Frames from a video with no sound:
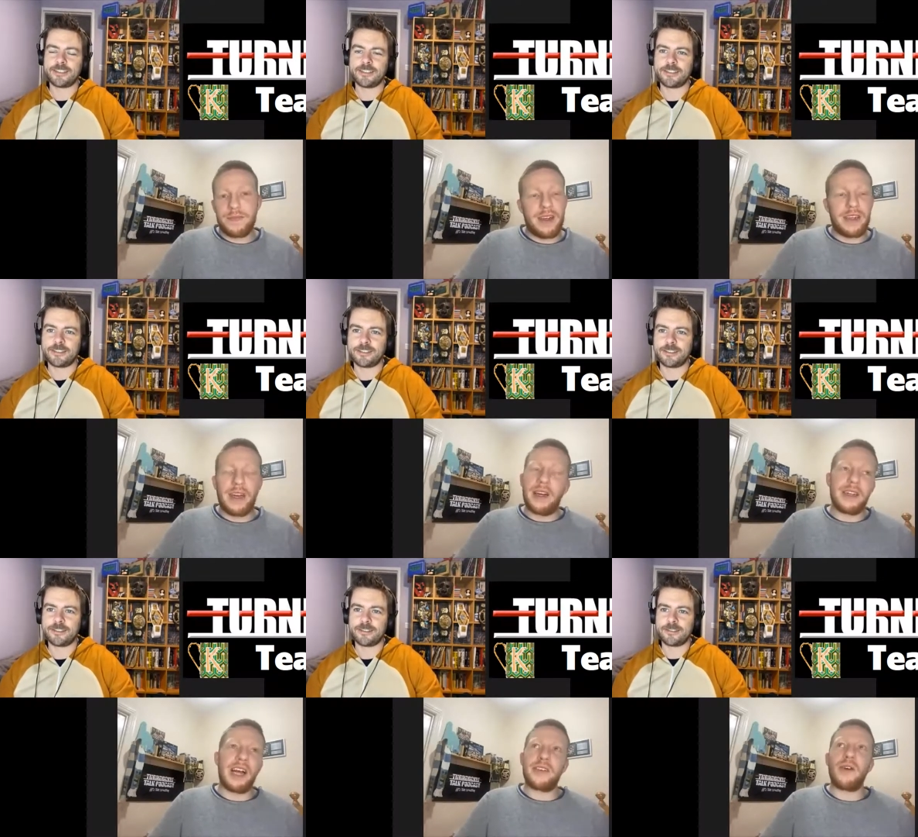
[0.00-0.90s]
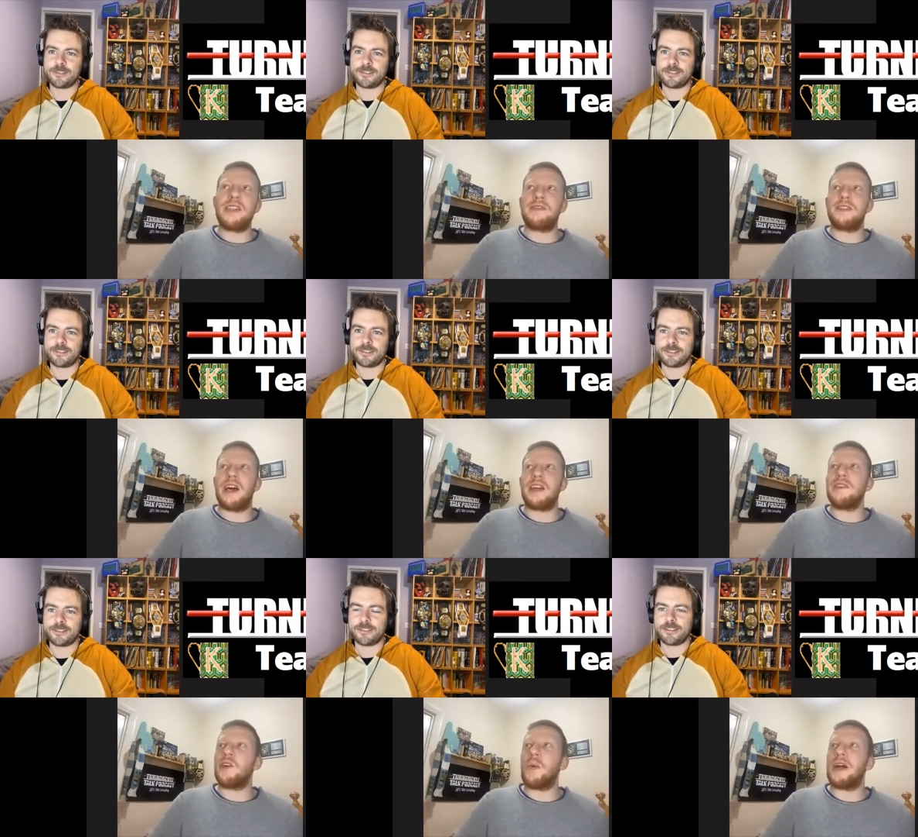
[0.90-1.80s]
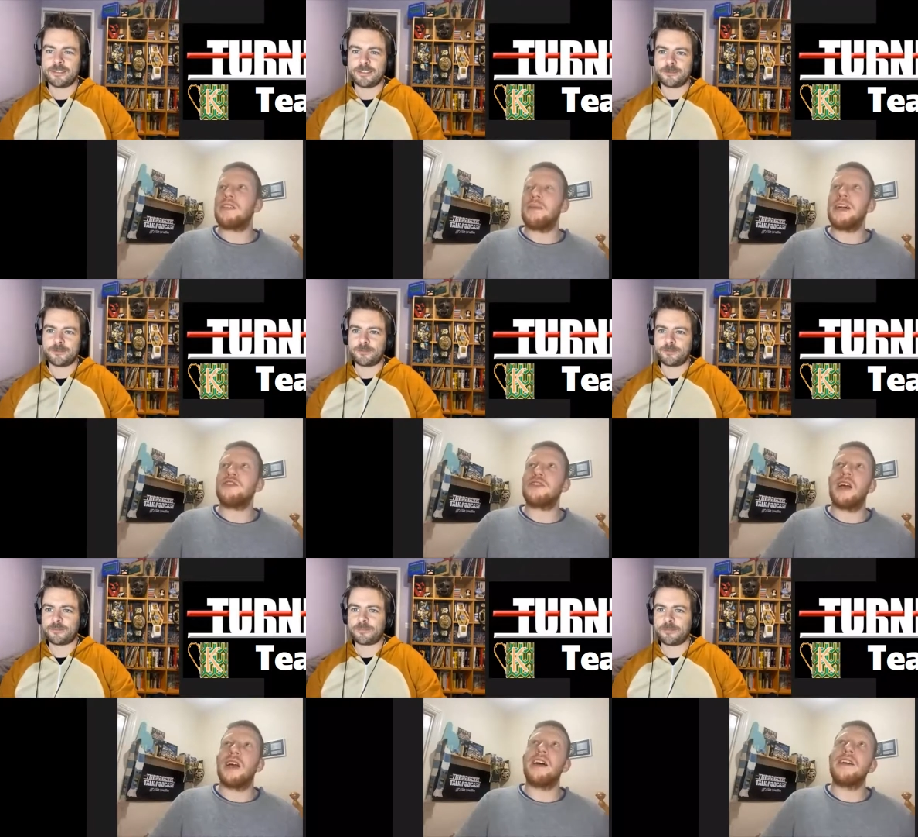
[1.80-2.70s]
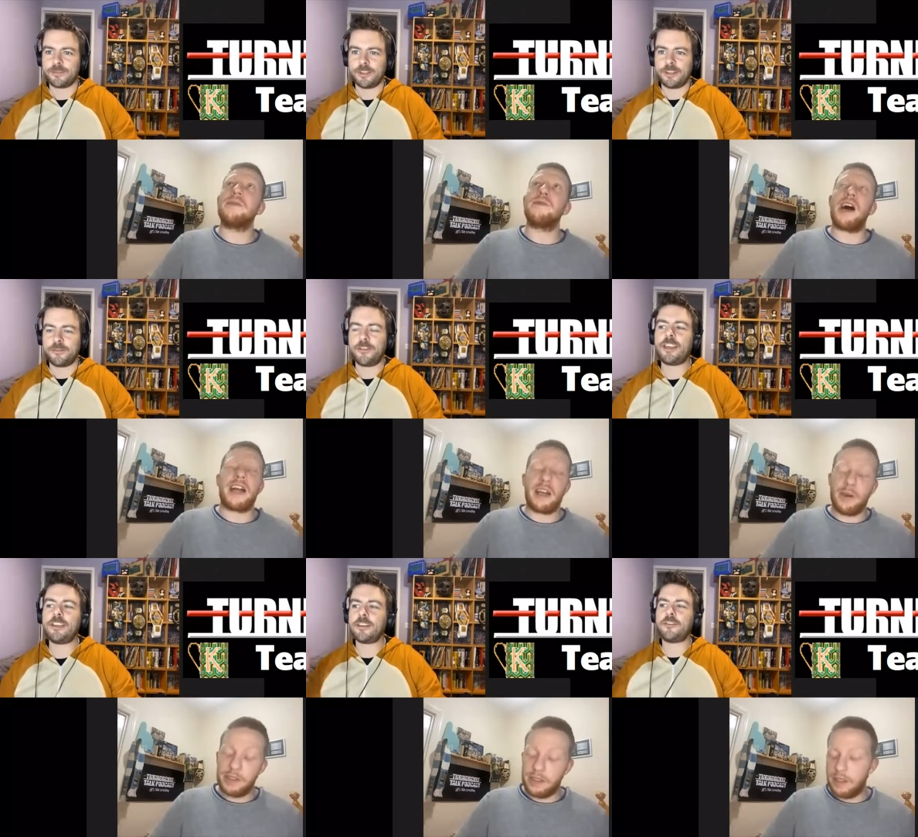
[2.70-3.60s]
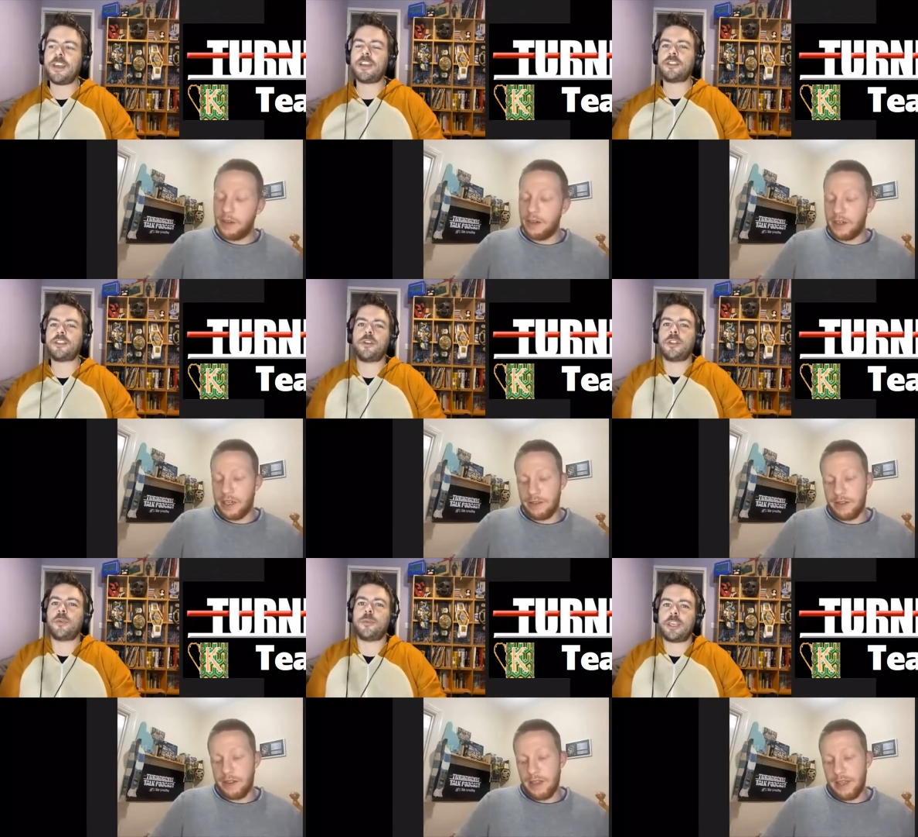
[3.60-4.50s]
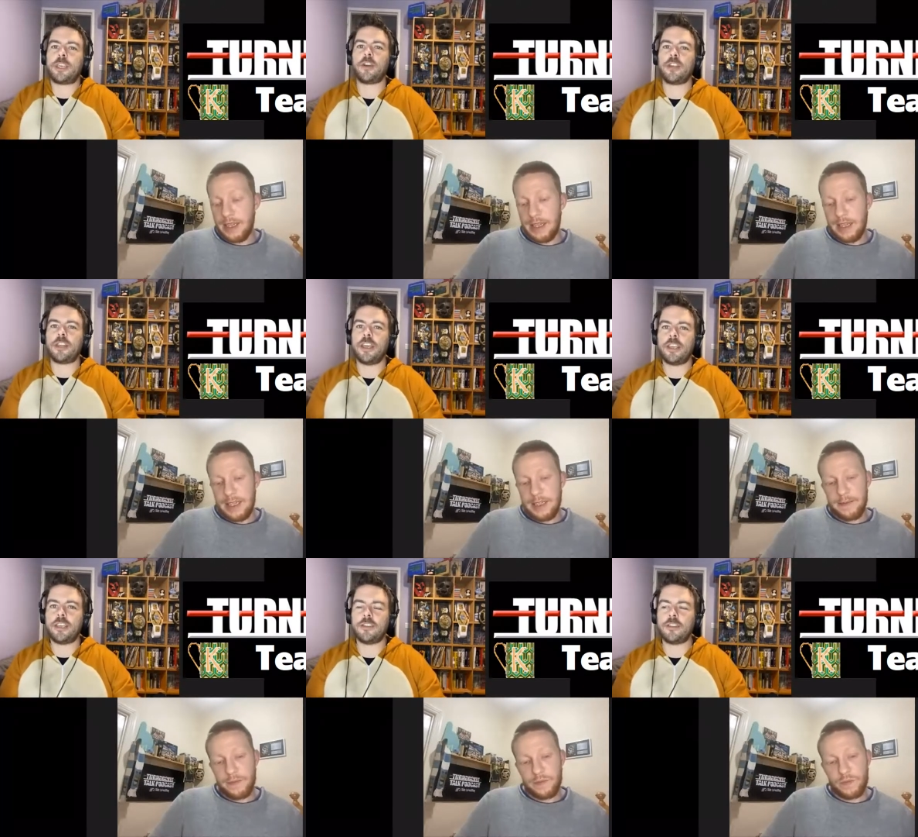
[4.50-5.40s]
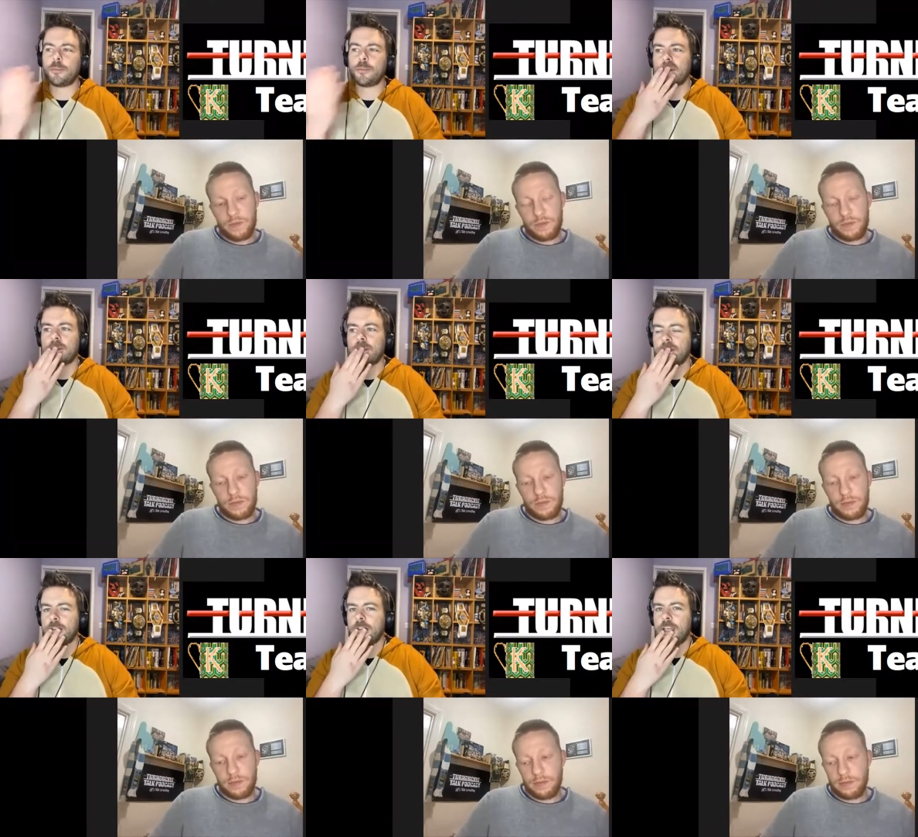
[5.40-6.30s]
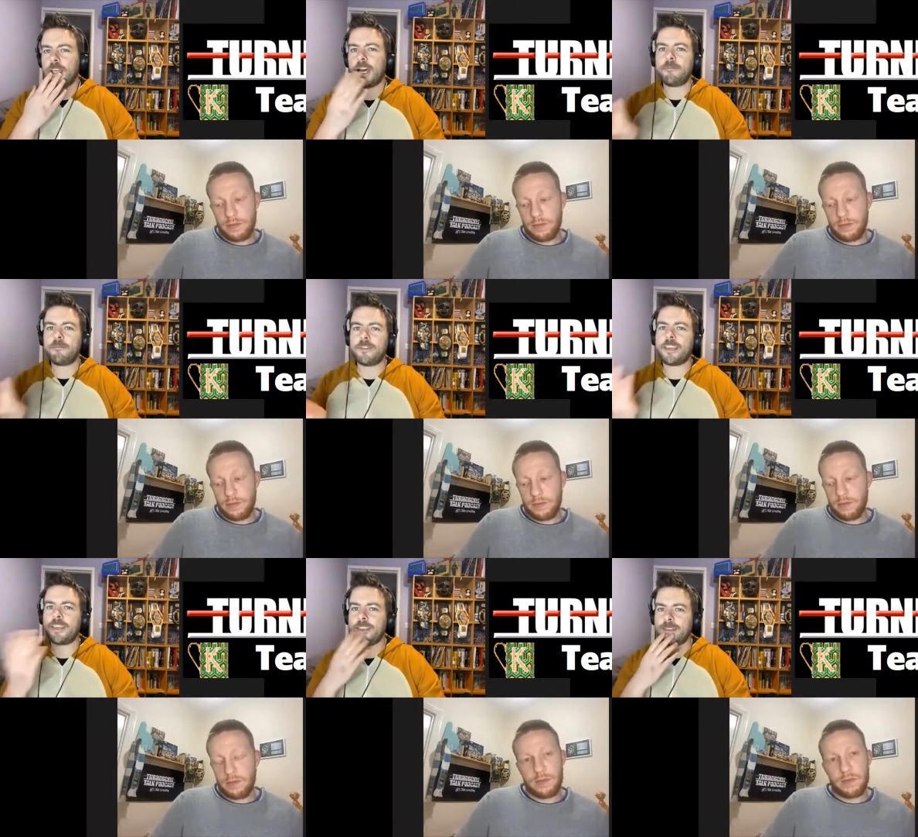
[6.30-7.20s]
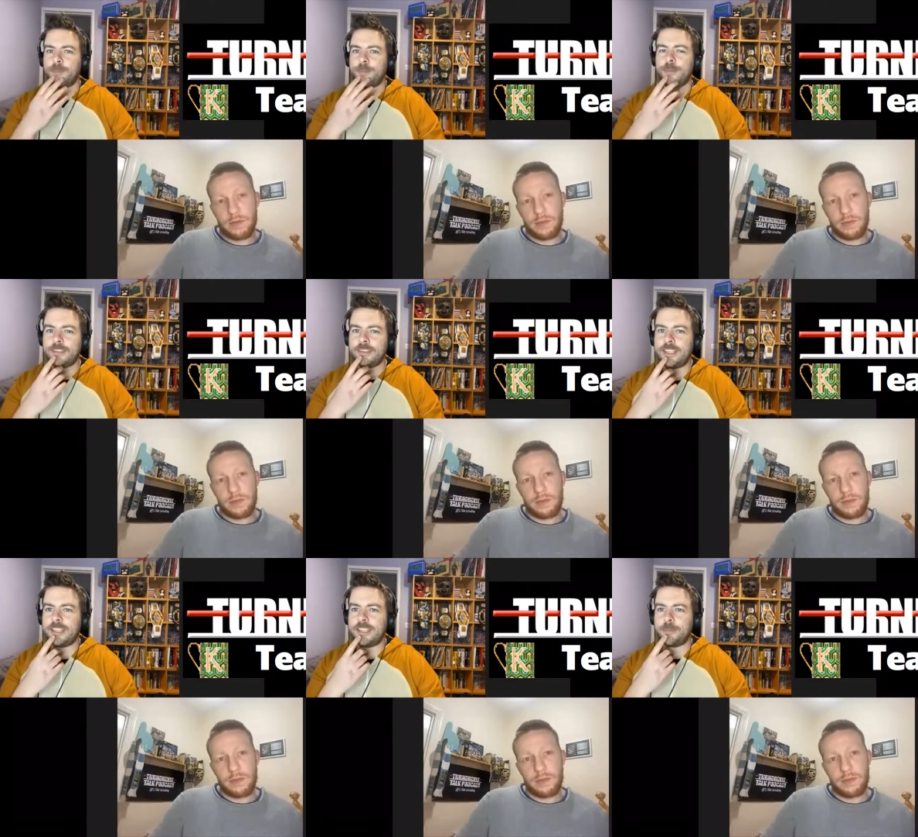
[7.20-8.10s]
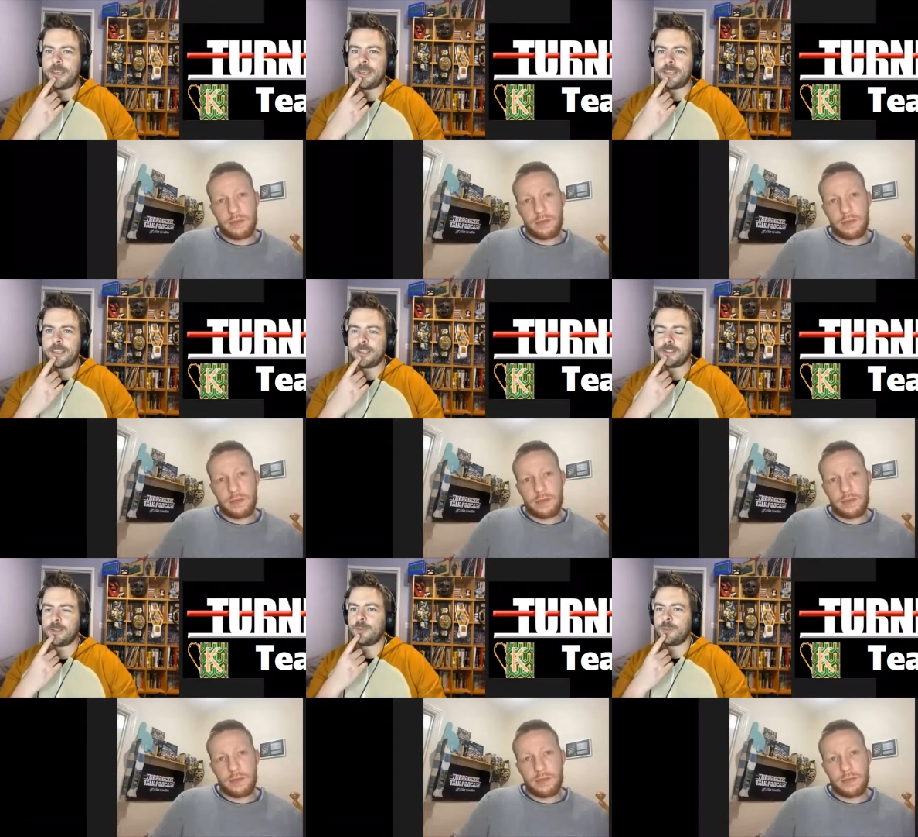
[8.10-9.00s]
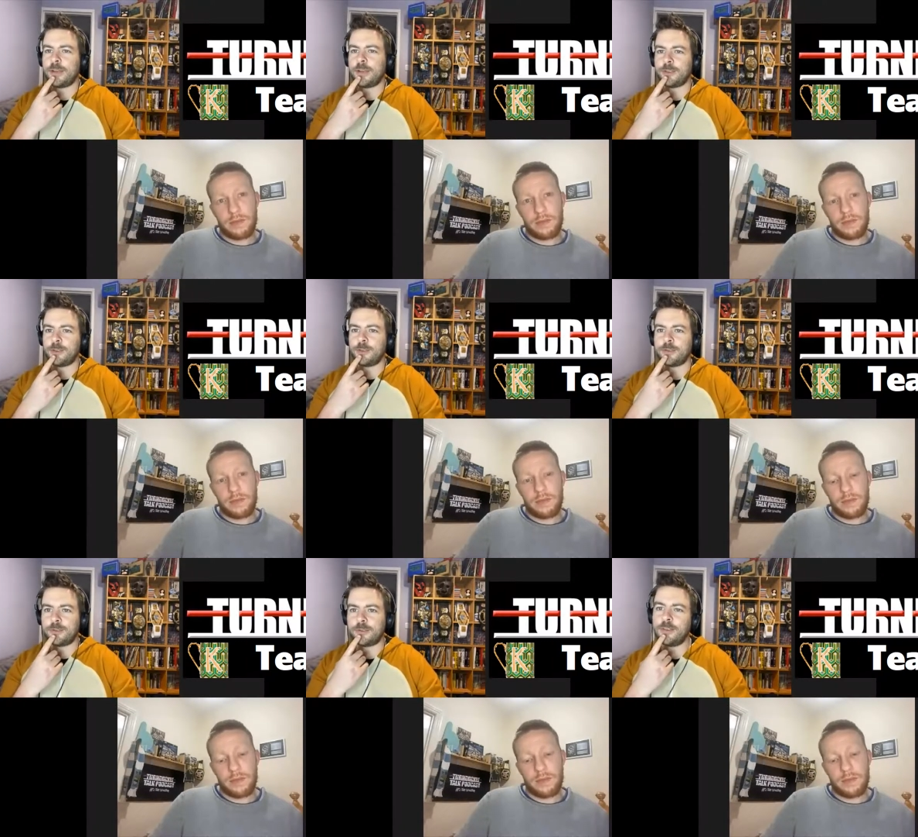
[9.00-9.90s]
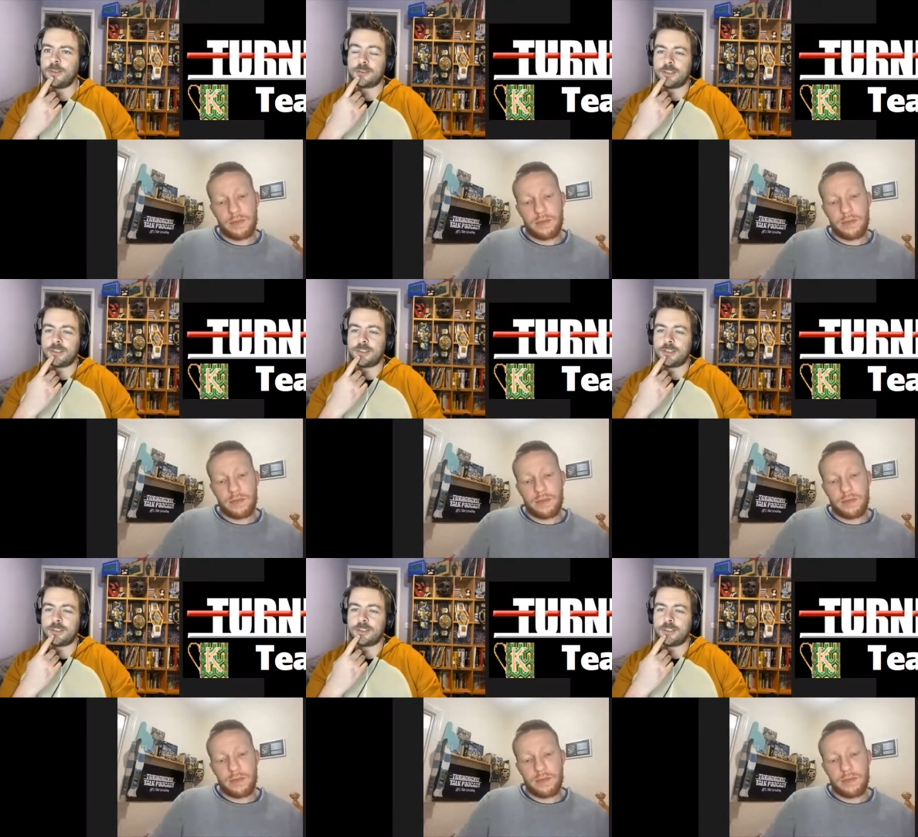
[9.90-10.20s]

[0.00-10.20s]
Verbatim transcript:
Speaker 1: I don't even. I don't know where to imagine. Um, okay, think well, think of someone that
Speaker 2: would be good in AEW. I'm thinking maybe DDP because I know Big Show does